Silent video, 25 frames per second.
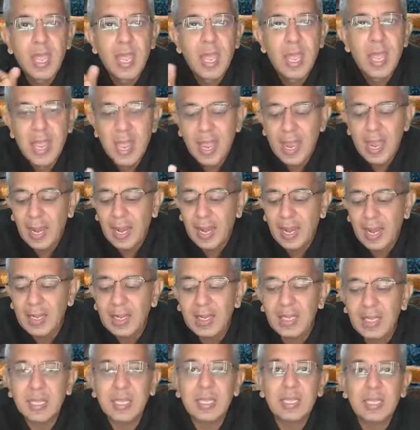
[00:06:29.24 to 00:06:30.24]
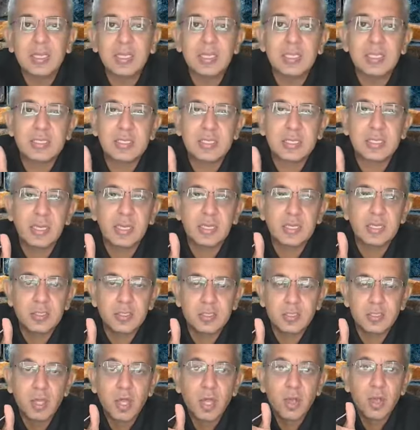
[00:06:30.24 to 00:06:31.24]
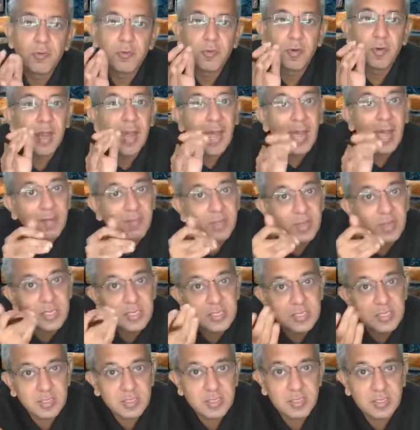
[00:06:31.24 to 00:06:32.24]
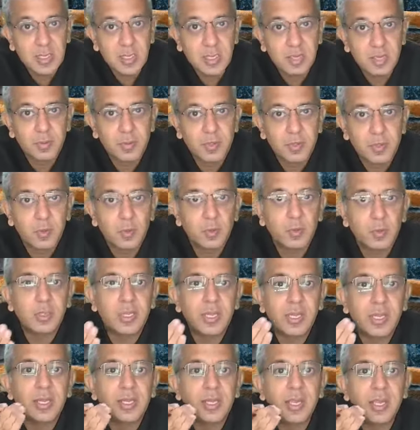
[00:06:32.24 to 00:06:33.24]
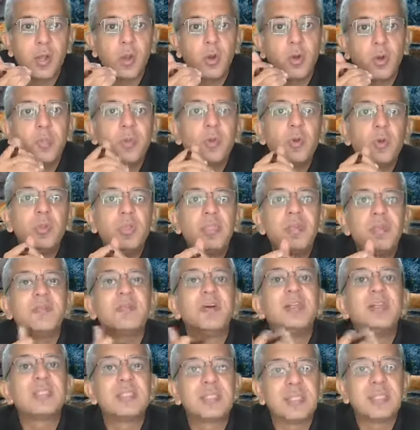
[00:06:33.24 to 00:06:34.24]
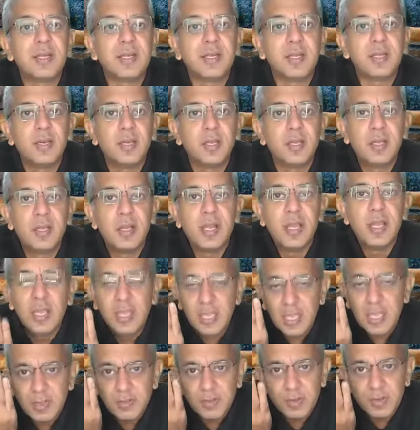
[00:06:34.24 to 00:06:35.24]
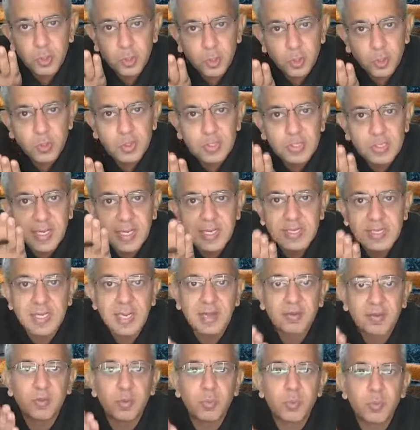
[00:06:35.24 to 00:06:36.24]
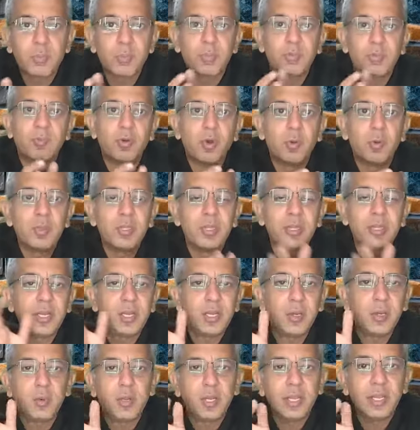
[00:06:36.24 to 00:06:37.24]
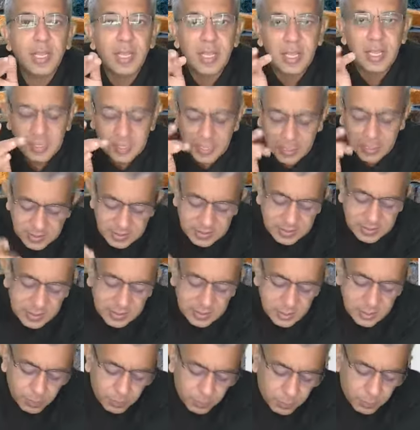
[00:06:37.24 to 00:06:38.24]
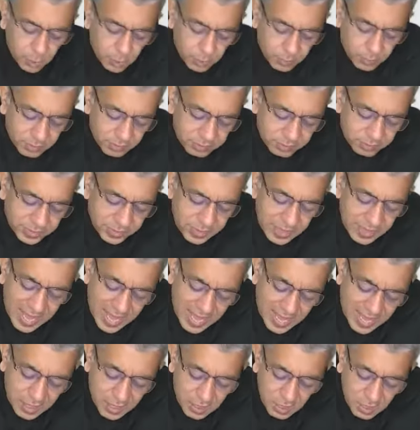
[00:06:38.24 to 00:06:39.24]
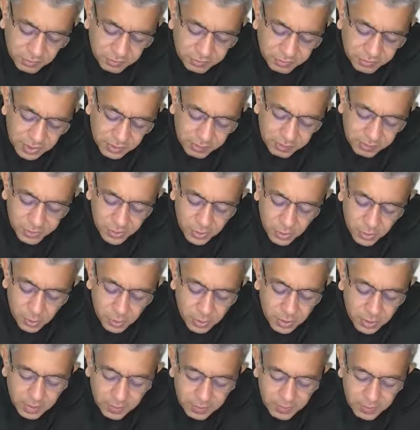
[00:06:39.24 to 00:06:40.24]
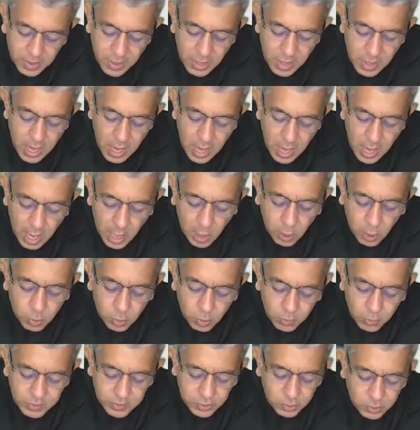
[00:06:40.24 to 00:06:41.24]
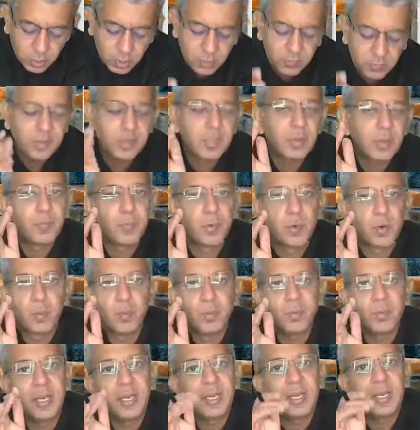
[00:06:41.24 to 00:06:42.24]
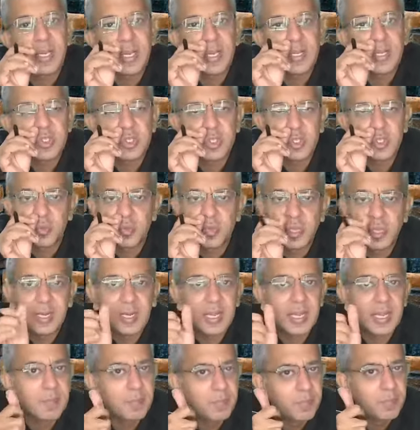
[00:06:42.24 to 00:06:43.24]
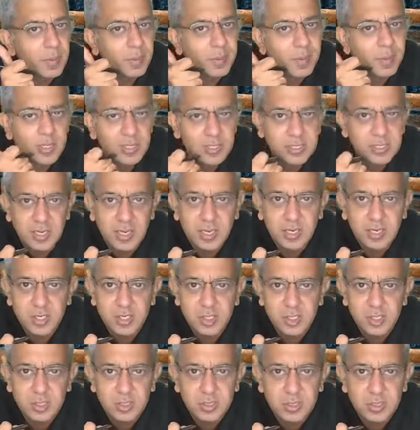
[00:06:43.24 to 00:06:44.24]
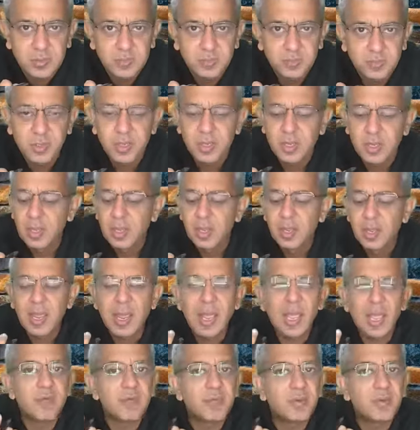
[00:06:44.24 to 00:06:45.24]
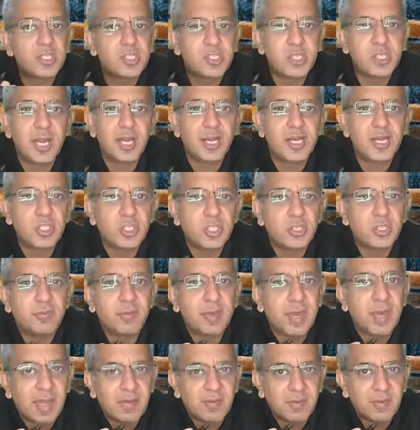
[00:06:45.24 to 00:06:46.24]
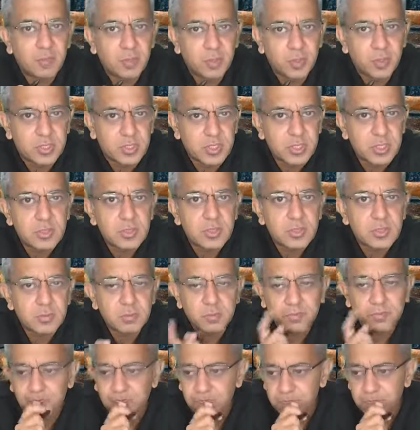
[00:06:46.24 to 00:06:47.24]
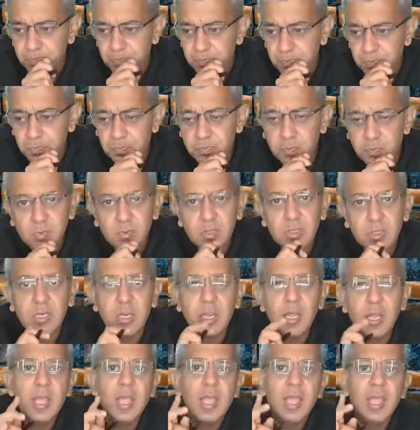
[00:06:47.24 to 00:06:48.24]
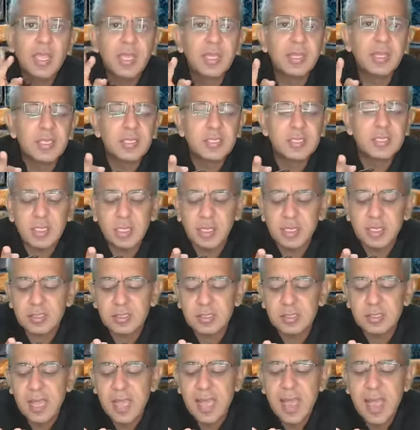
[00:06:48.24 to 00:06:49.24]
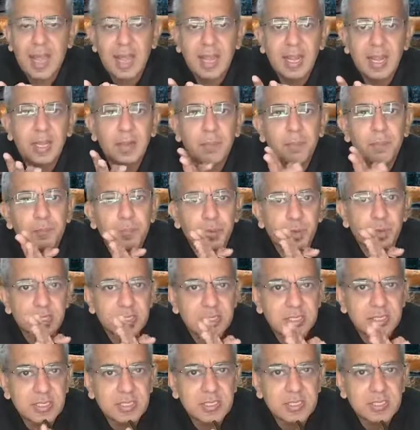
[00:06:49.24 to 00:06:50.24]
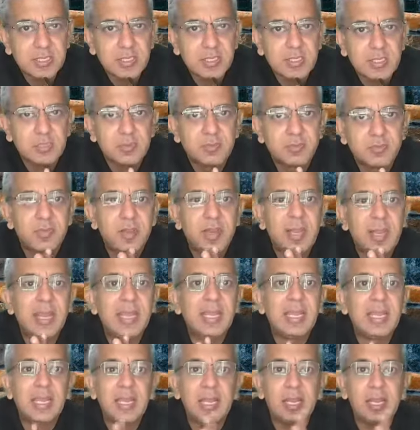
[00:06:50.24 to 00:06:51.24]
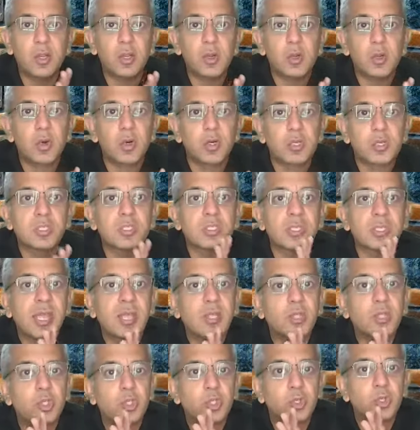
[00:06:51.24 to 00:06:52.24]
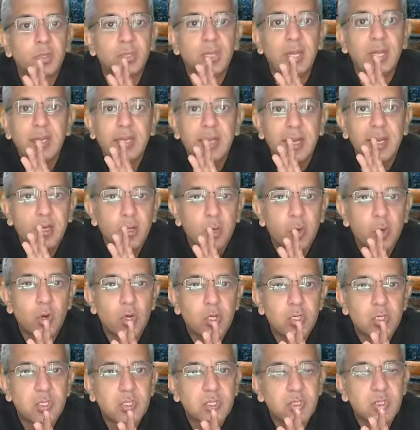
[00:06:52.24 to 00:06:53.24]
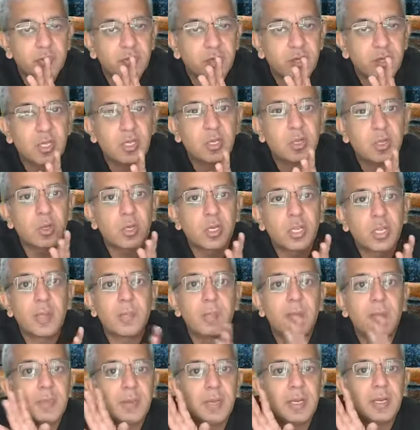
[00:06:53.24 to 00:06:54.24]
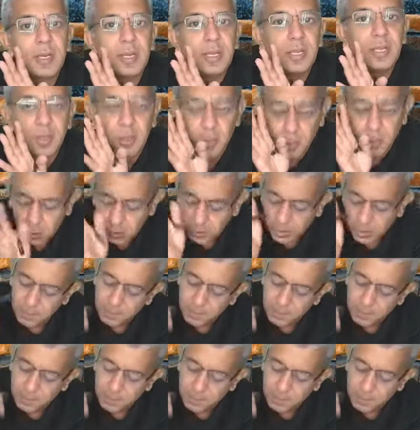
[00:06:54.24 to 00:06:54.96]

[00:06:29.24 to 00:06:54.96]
And in this case, for having a sustainable growth, it cannot be only one-sided. Even those guys have to be performing their duty. In case there is a problem with any of them, okay, how to be solving the problem? It tells you that implement the strategies. Every strategy will have a process. In this case, and processes will entail cost. Ensure that that cost is within your capability. Okay.